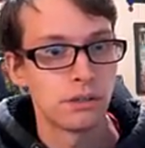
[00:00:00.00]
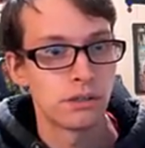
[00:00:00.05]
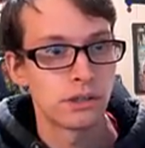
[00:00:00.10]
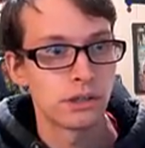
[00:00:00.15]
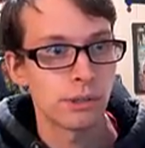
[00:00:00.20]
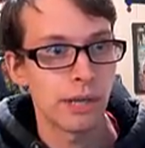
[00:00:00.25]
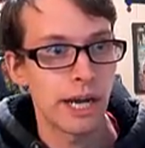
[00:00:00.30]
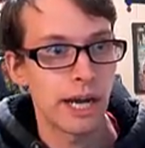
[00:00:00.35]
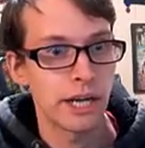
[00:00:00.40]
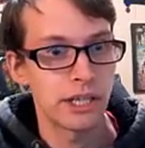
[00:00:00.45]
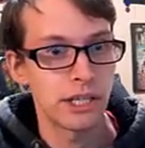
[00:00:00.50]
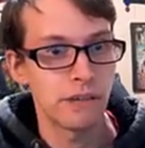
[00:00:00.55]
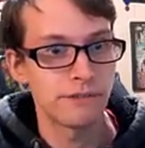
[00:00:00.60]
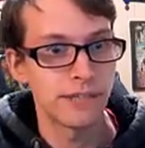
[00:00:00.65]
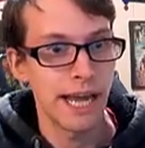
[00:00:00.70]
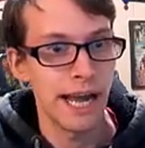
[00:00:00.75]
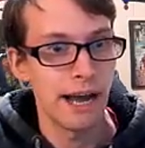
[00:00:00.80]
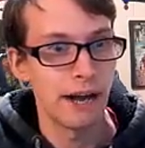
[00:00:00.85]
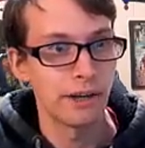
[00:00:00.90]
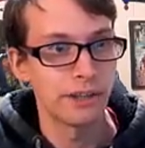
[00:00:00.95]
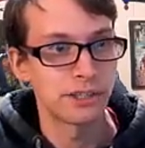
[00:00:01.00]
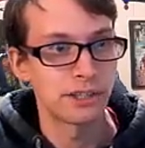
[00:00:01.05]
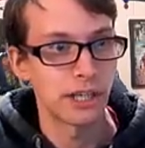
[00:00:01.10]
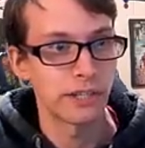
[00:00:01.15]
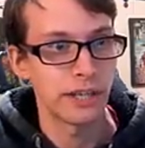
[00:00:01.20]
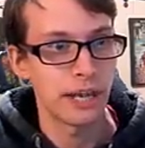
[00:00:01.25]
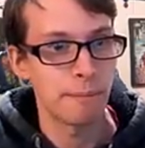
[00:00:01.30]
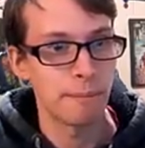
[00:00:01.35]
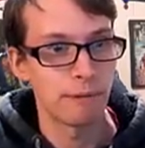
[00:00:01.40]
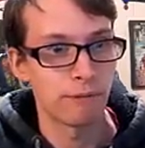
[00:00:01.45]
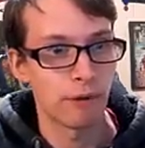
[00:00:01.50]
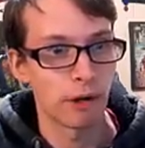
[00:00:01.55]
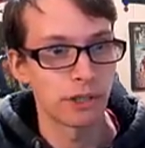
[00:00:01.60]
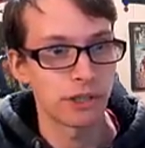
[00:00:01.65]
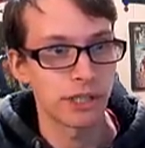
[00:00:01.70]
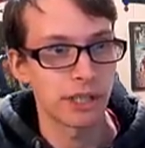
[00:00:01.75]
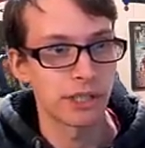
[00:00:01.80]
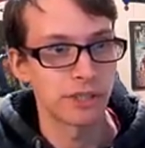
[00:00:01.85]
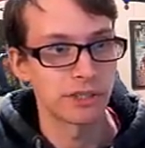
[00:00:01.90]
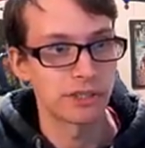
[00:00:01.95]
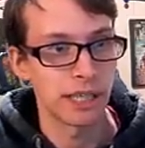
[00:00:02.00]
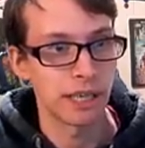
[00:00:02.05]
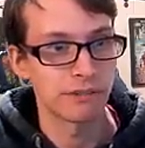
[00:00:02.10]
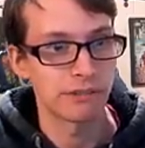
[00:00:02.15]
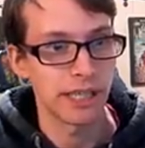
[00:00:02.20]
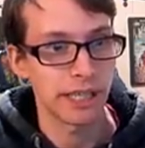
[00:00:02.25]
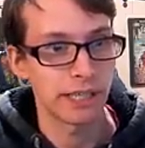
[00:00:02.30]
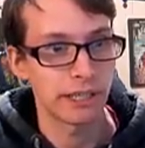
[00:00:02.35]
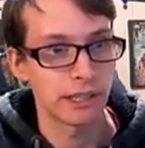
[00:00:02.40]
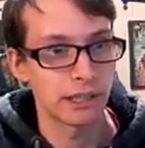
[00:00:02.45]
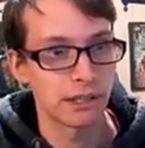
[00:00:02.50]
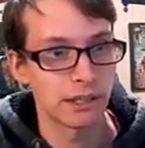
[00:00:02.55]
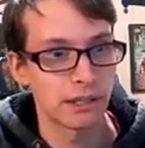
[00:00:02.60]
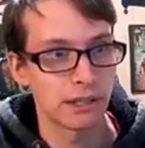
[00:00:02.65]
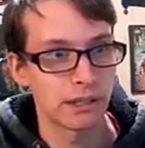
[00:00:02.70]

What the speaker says: So I shift down and suddenly I'm in first gear instead of second gear.